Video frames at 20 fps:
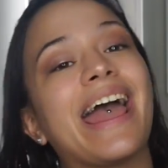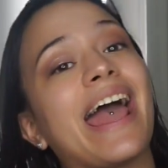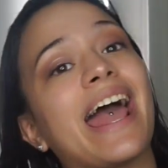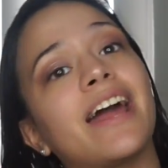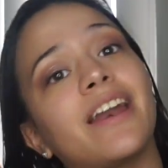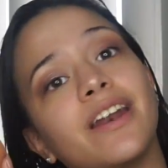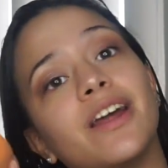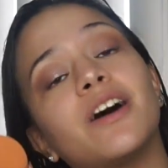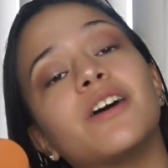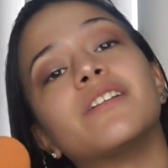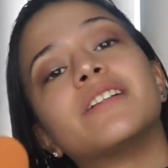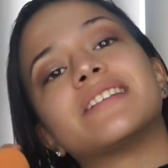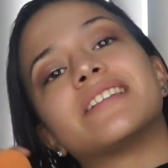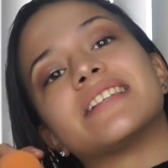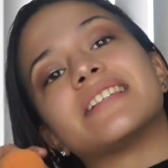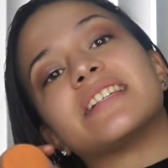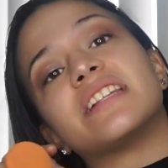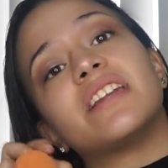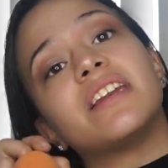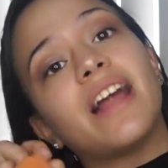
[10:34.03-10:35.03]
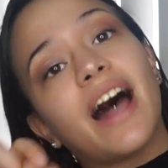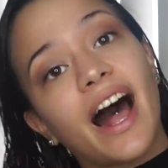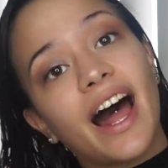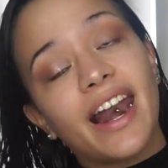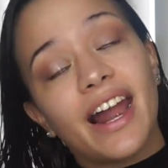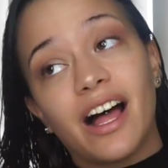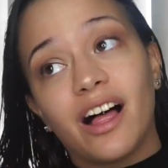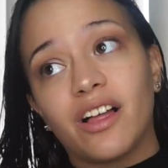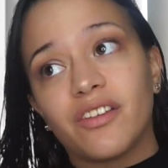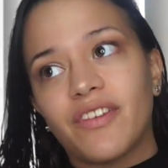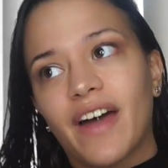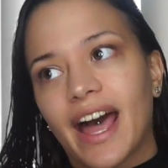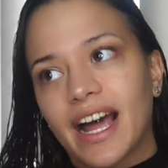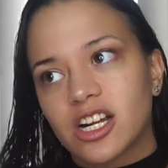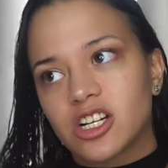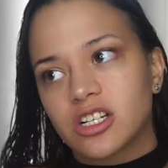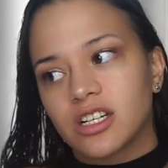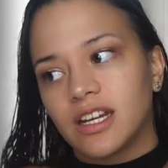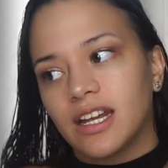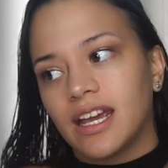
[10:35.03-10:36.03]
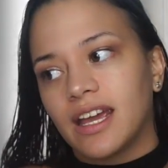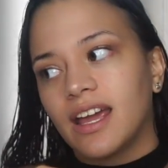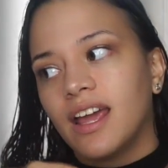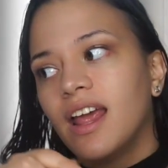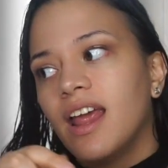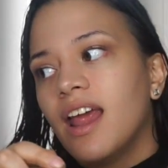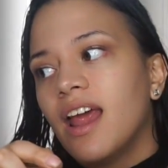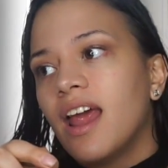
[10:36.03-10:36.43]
And no, this is not E.L.F. actually.